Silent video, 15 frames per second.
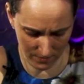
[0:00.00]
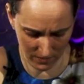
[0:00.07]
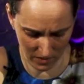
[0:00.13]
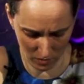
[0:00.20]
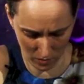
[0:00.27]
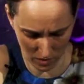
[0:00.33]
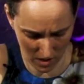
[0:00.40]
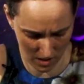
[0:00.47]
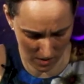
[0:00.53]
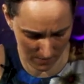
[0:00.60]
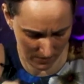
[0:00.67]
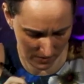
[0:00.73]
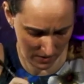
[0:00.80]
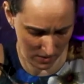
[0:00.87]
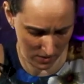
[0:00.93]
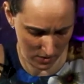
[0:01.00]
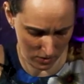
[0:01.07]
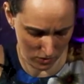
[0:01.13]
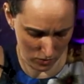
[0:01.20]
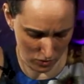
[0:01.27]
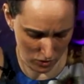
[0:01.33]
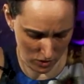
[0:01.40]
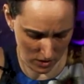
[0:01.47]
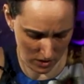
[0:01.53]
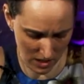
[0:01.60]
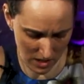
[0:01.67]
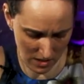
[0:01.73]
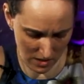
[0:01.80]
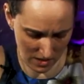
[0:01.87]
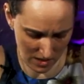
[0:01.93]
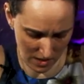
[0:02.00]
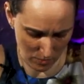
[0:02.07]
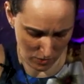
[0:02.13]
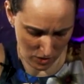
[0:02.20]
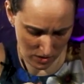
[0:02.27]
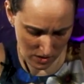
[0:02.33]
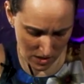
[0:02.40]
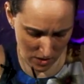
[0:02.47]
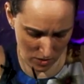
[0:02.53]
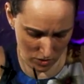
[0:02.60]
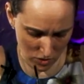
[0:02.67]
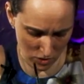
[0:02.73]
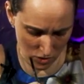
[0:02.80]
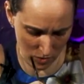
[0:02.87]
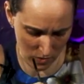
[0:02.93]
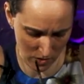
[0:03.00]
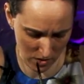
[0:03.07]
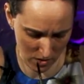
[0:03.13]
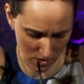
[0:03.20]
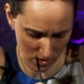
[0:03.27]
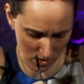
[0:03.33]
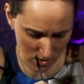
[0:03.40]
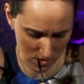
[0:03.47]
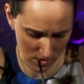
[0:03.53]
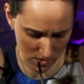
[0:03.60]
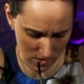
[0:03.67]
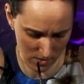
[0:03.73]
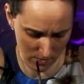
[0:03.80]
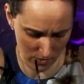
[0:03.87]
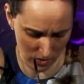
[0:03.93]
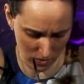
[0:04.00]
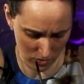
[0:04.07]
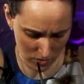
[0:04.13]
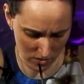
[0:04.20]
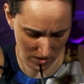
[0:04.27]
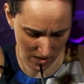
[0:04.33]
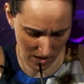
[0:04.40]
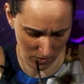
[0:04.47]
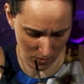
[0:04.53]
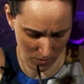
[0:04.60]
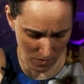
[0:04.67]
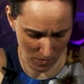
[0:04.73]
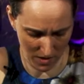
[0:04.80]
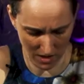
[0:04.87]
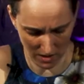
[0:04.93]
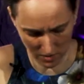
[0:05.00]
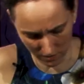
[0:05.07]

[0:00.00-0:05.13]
Okay, so just take the time just now to do it, because that will be better